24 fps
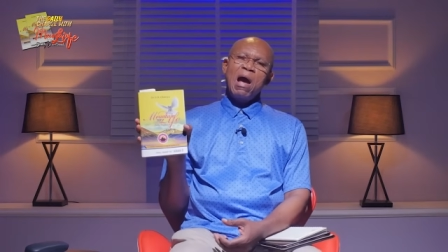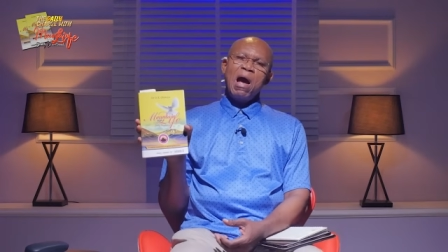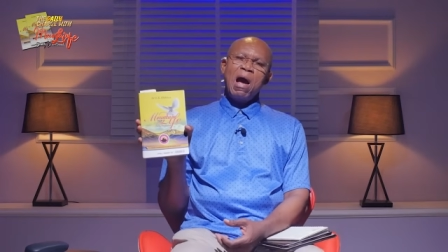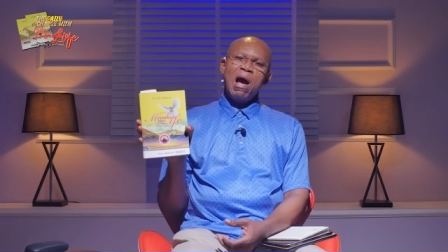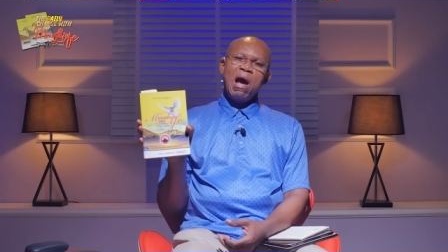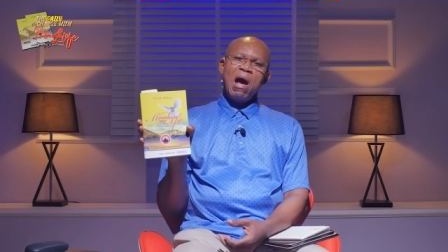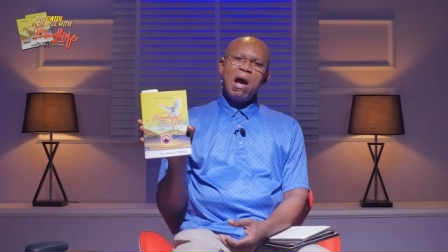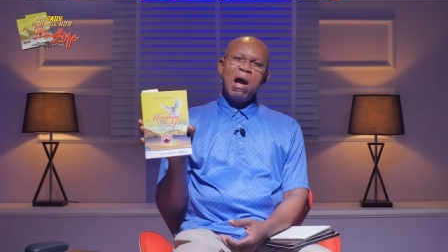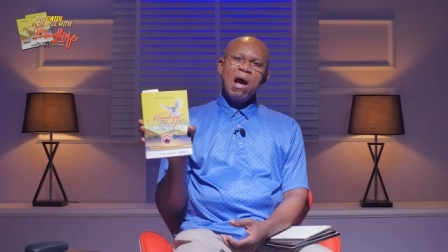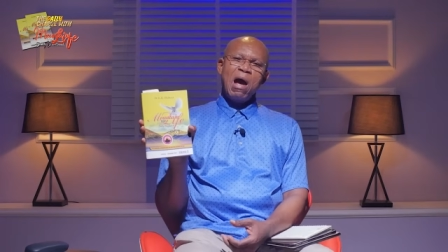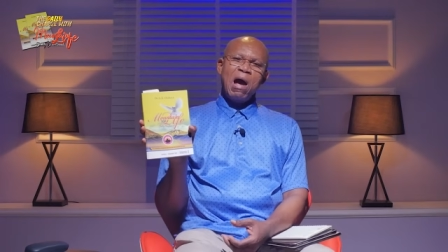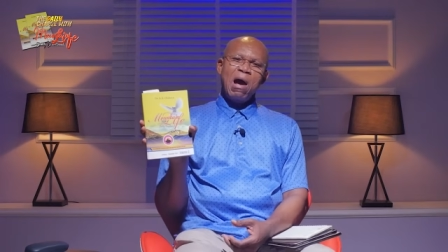
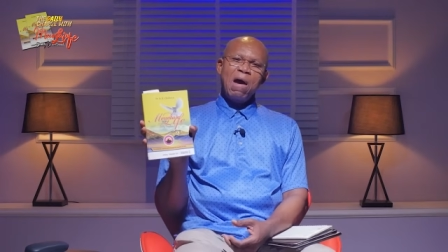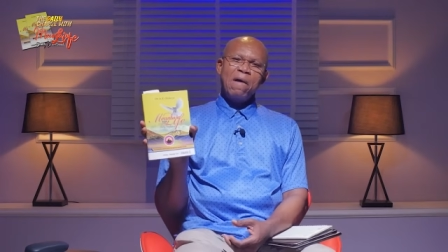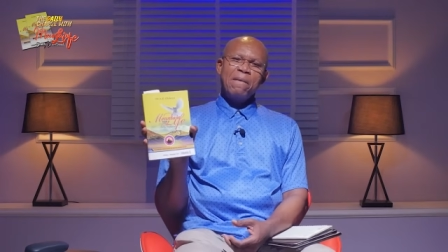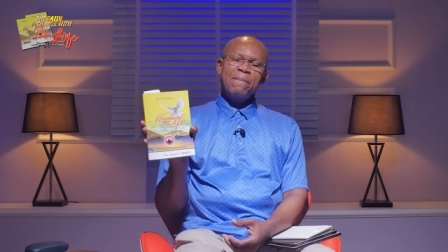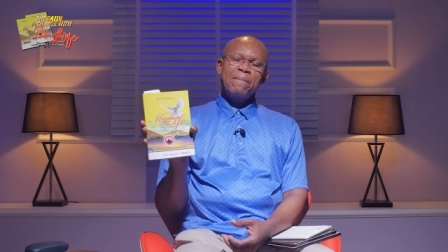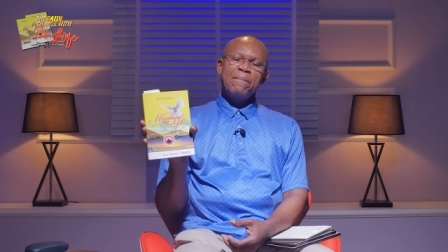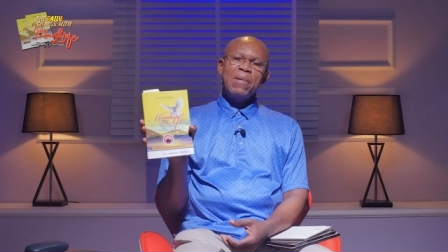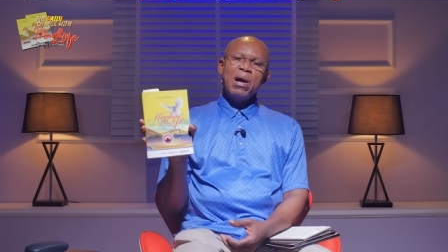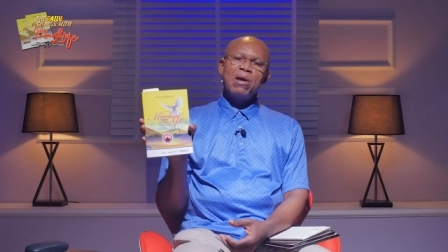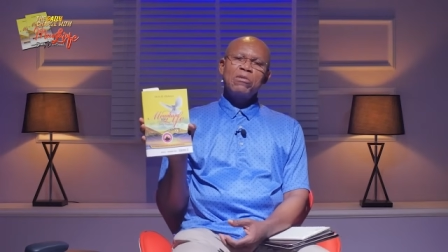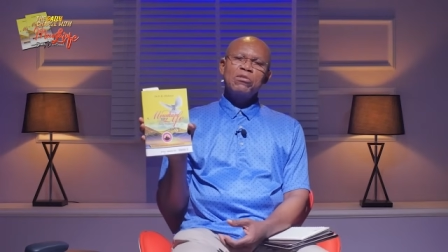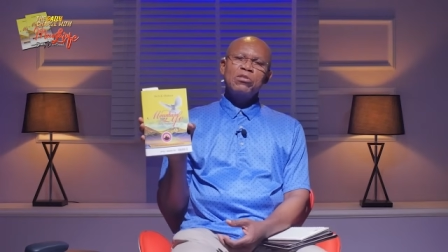
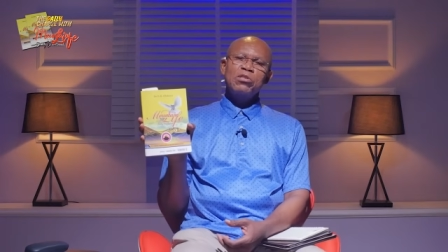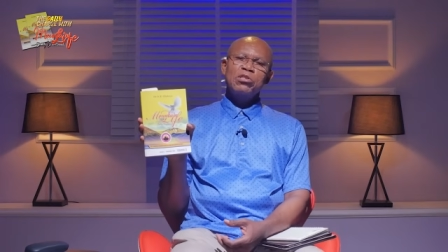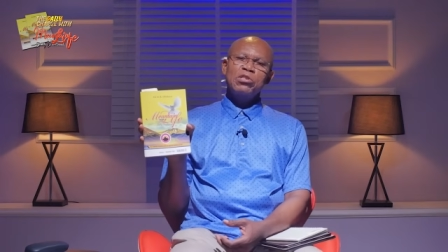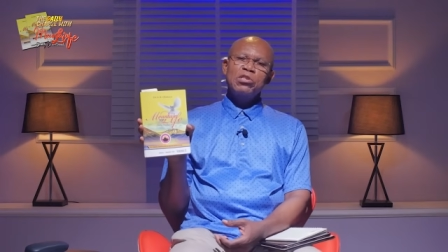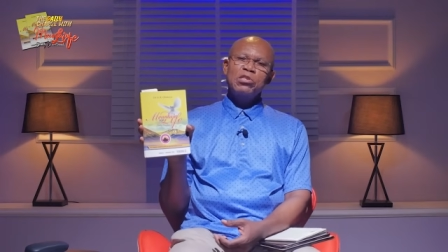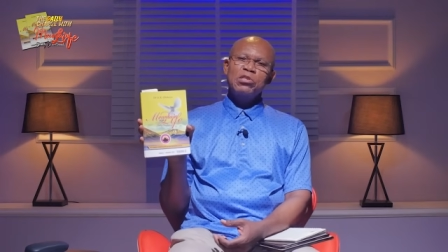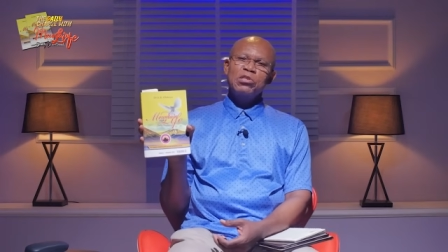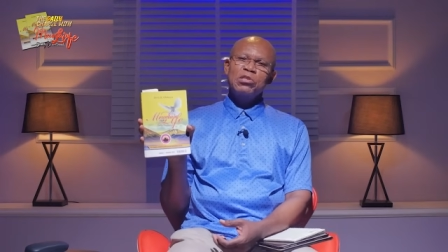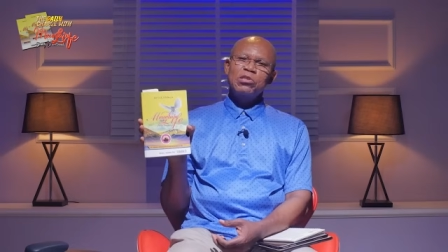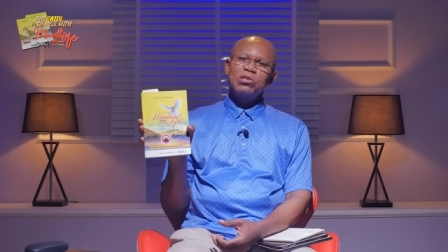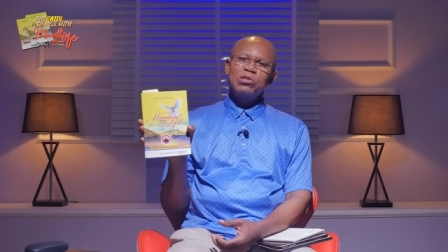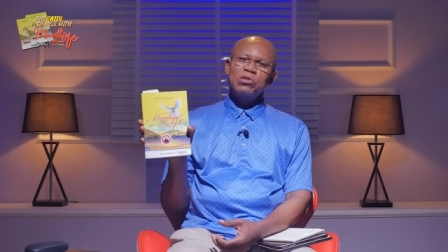
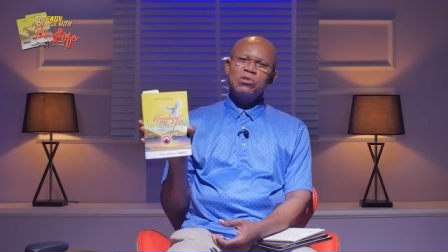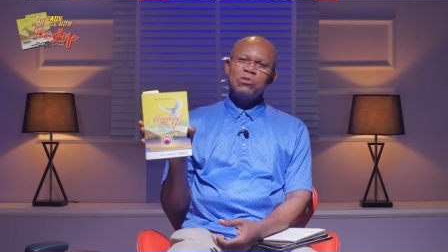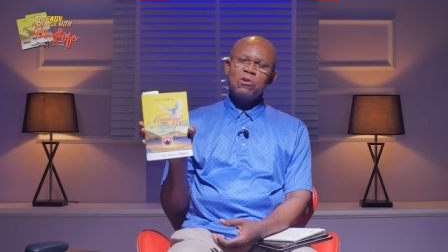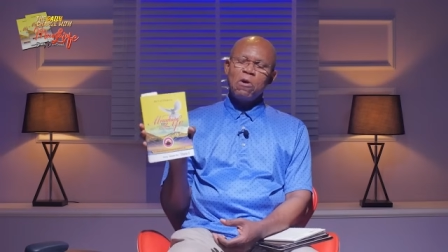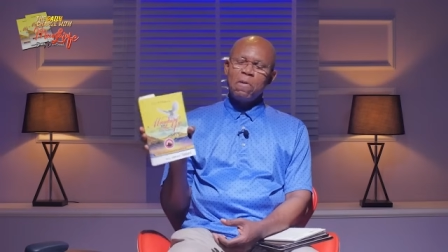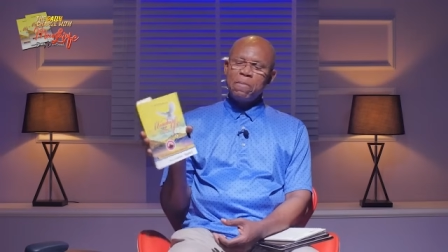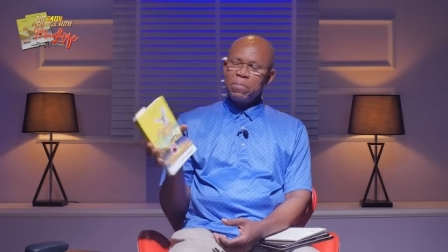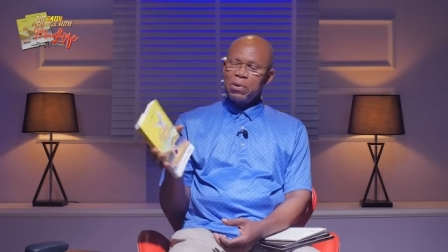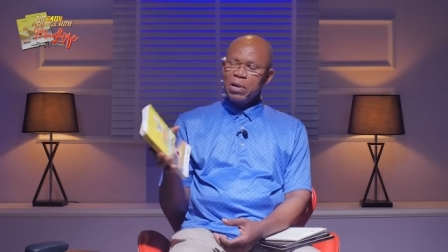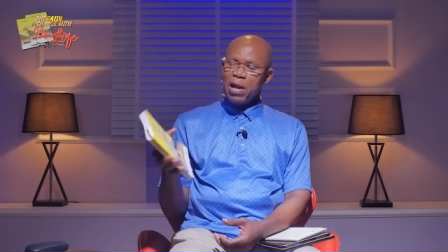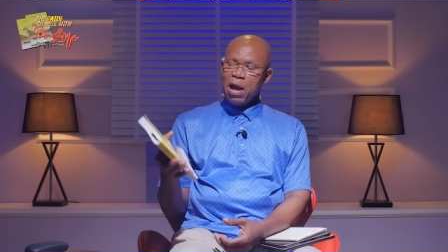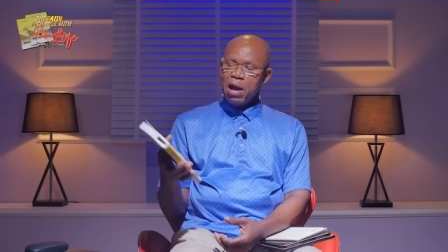Mountain
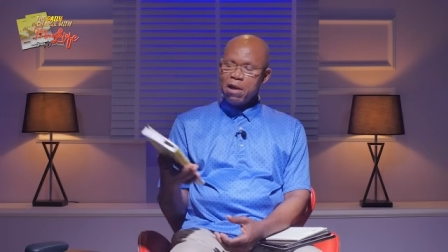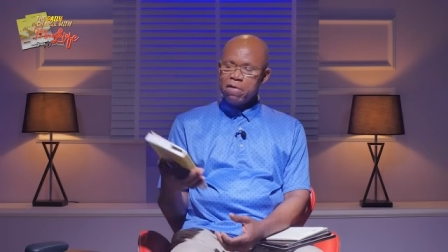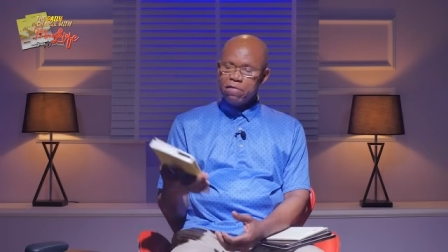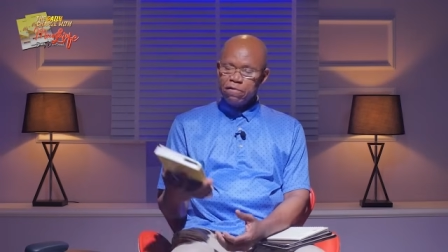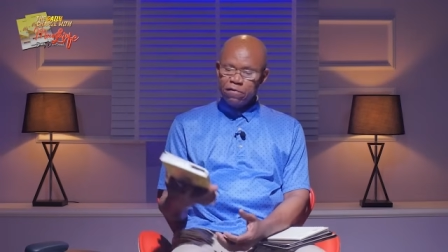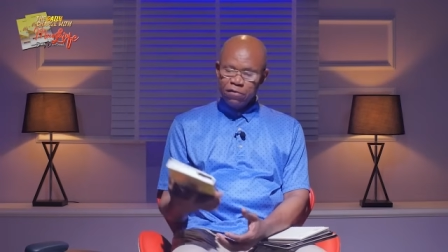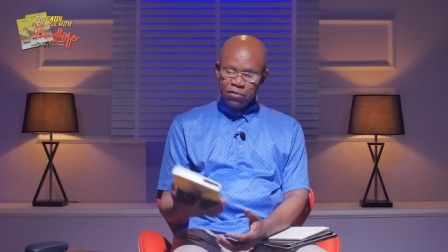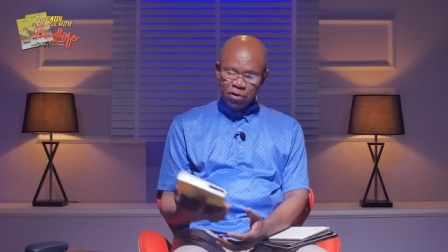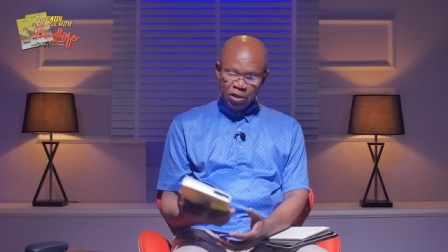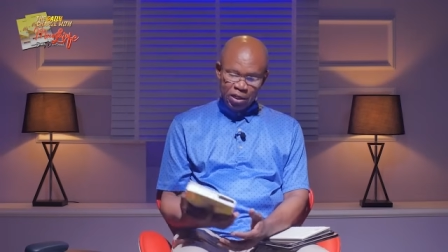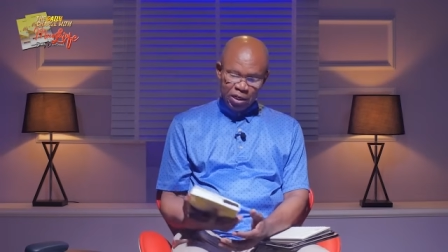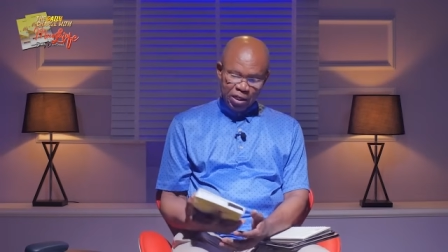Top
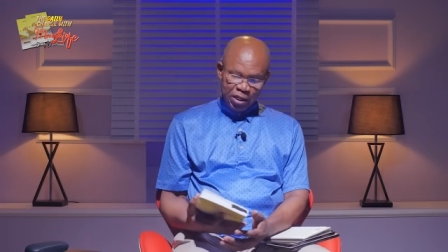Life